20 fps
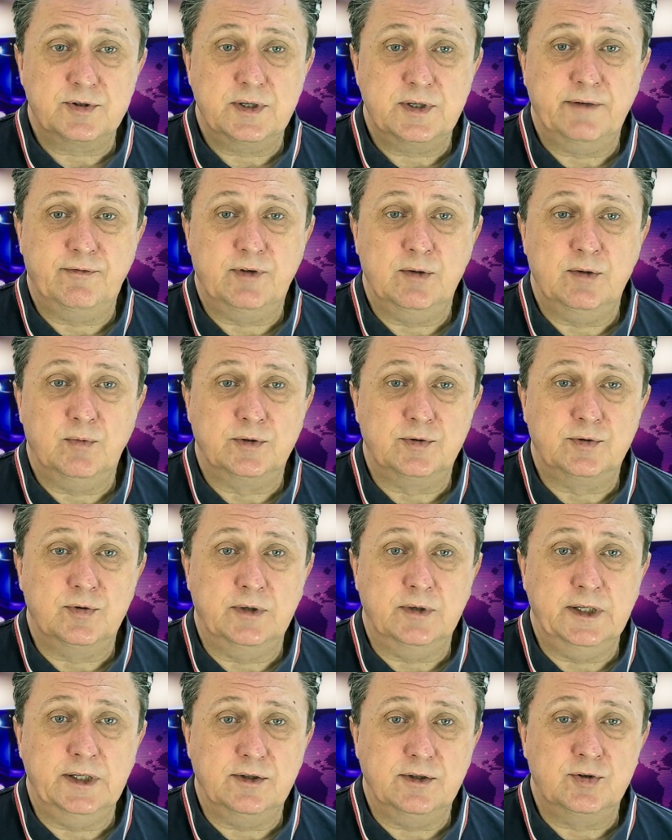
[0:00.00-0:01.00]
if they want to
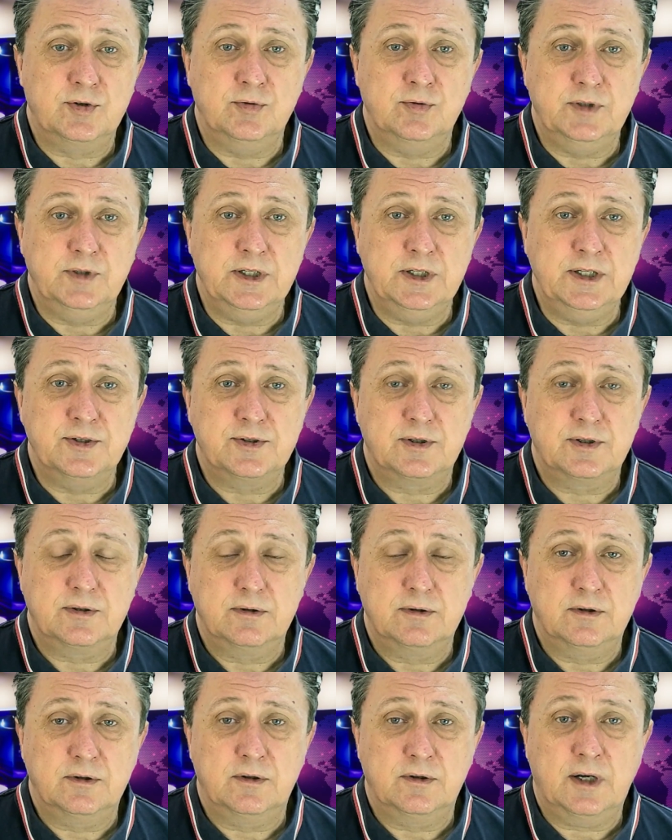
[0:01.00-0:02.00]
link to these
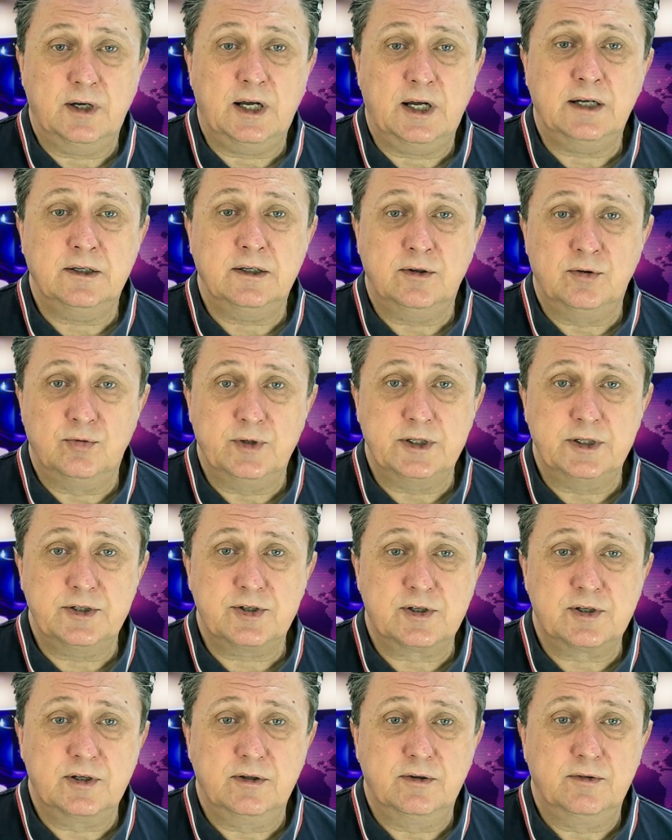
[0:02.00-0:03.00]
higher
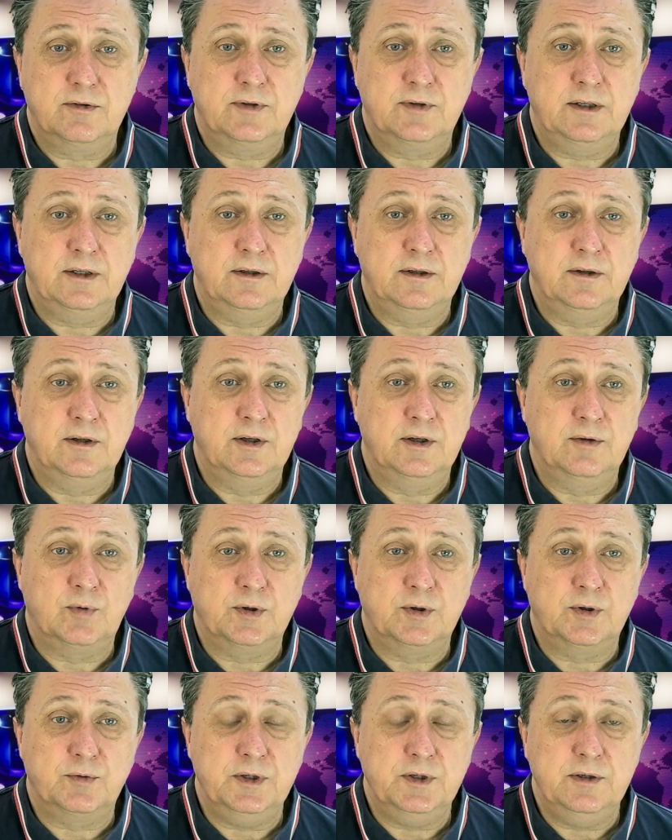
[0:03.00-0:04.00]
risk than
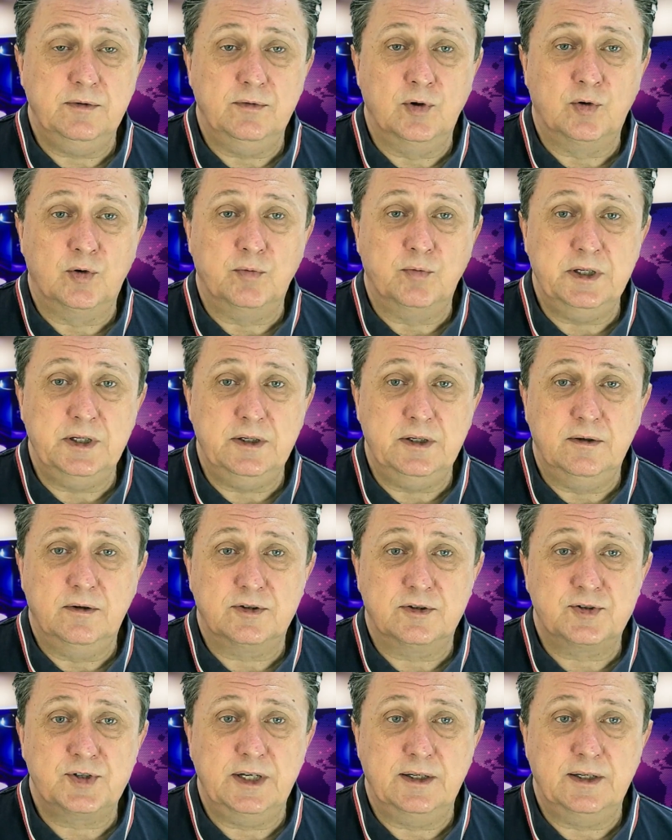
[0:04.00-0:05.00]
what we normally
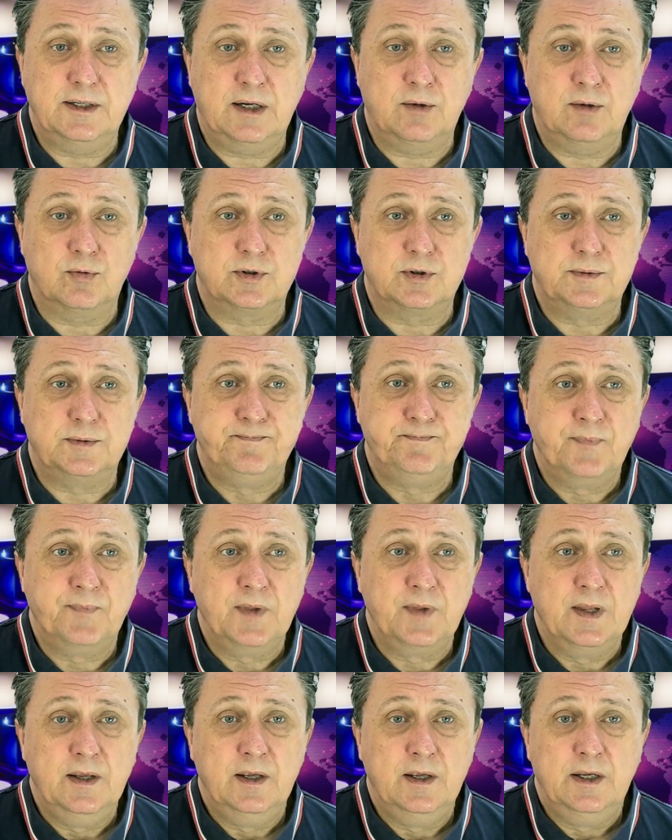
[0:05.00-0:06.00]
send out.
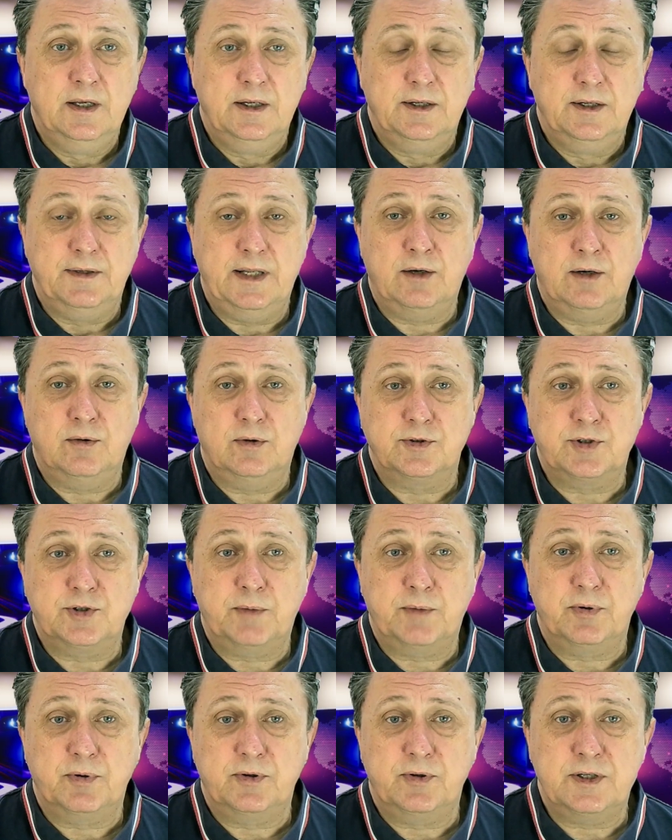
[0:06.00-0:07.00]
Now, on
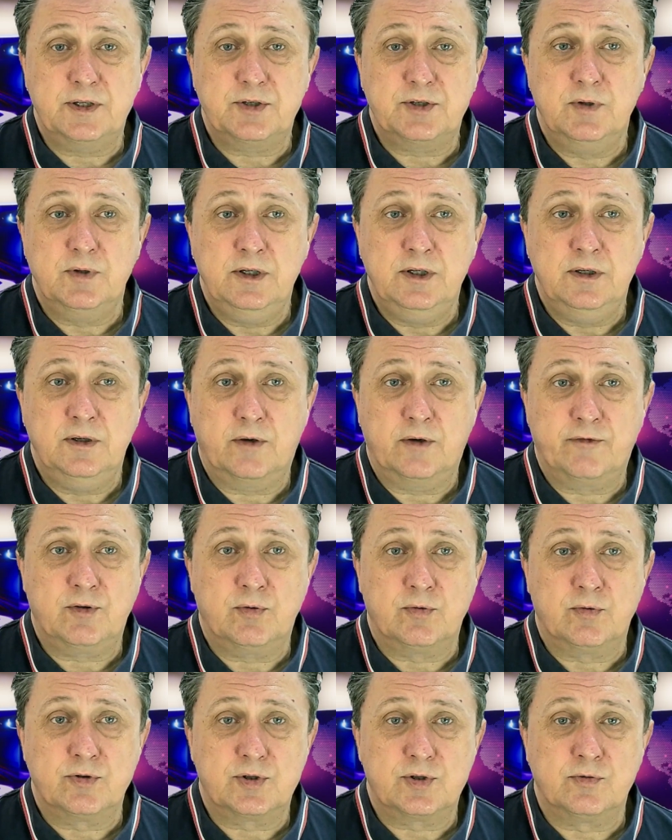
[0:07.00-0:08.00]
top of this, we of
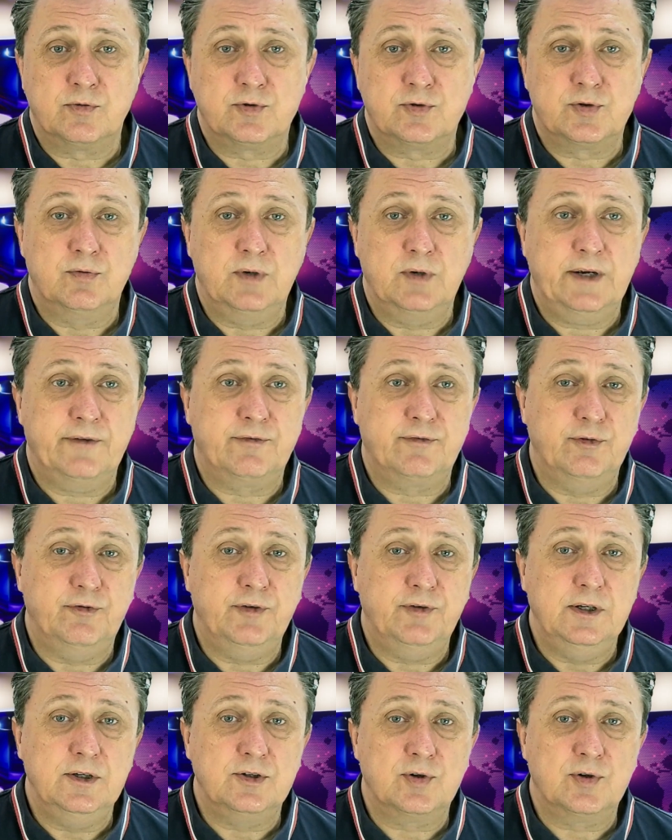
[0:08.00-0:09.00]
course also have to
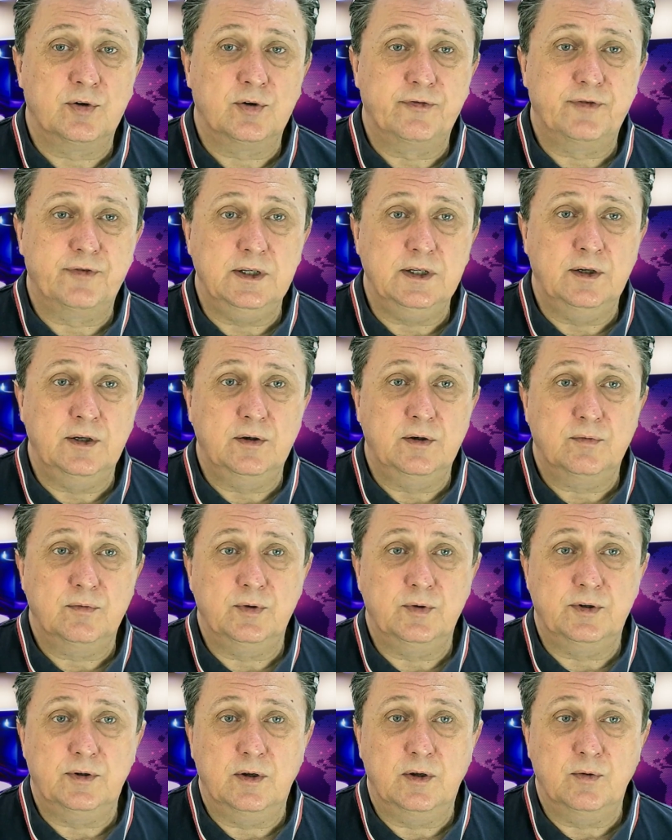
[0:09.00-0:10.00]
finish off the year
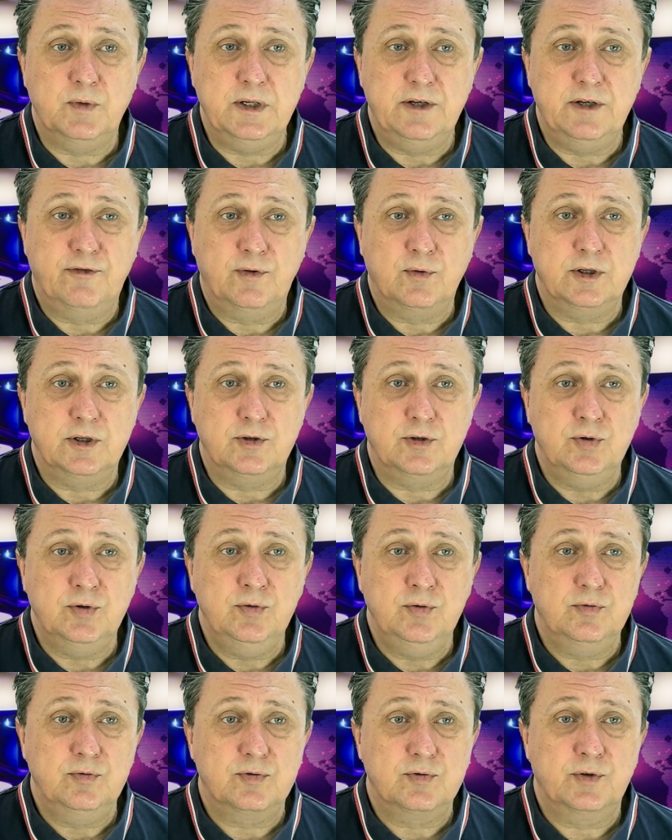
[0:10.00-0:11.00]
with the week
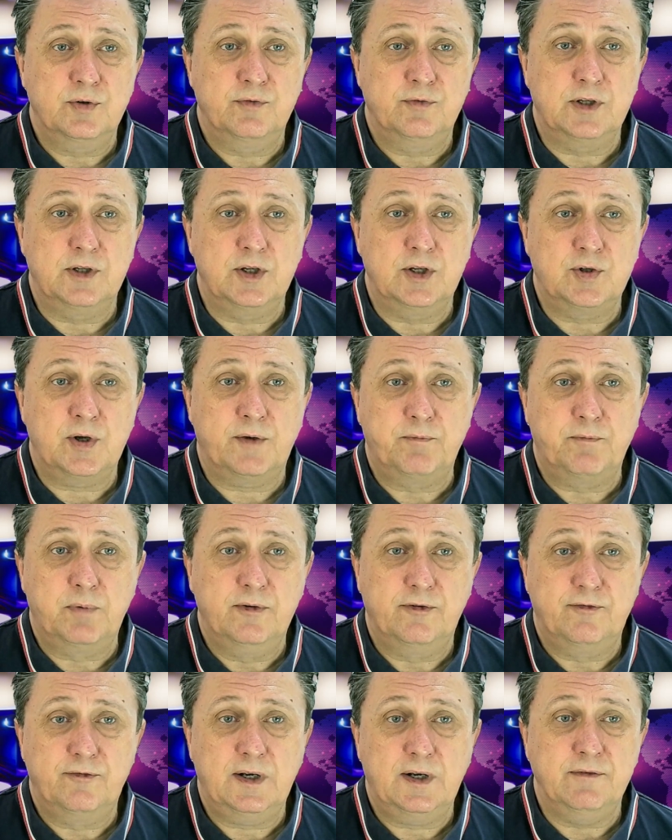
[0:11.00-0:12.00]
42. So for the
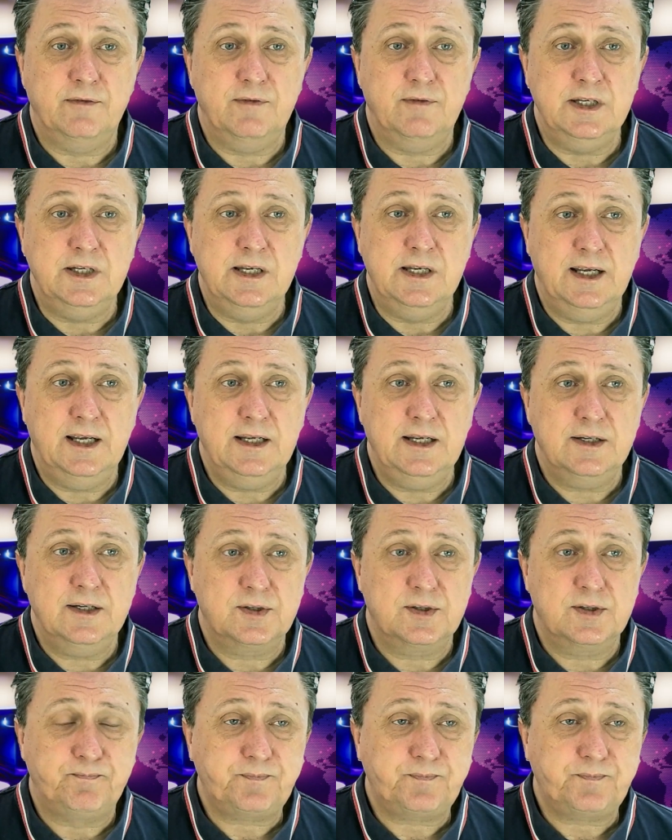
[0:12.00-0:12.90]
top 5 EAs,